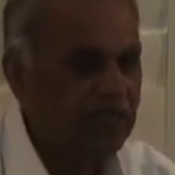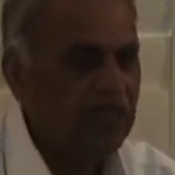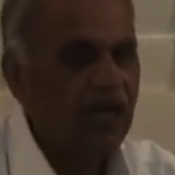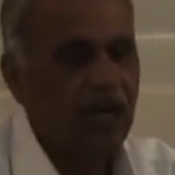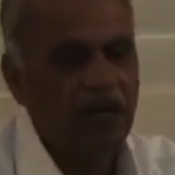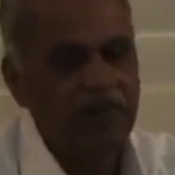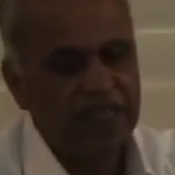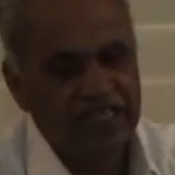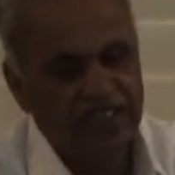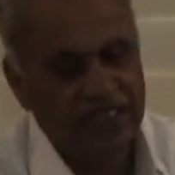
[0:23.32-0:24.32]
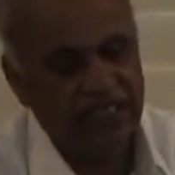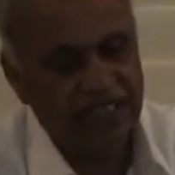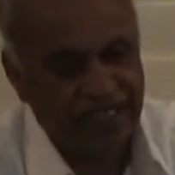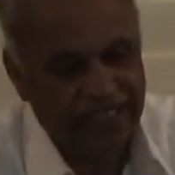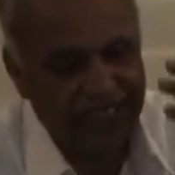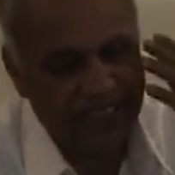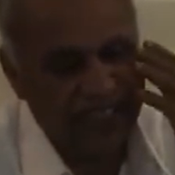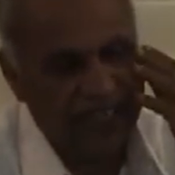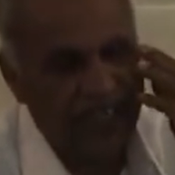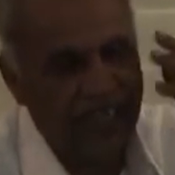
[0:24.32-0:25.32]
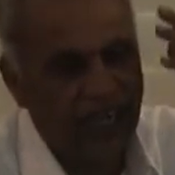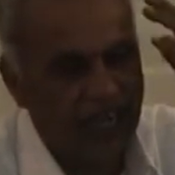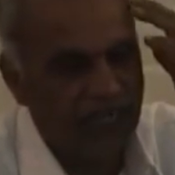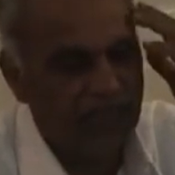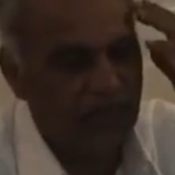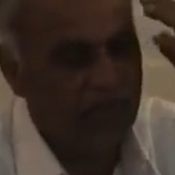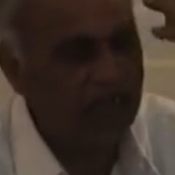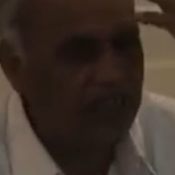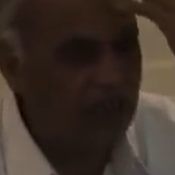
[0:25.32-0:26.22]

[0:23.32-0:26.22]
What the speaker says: Or we can say any indriya or the mind or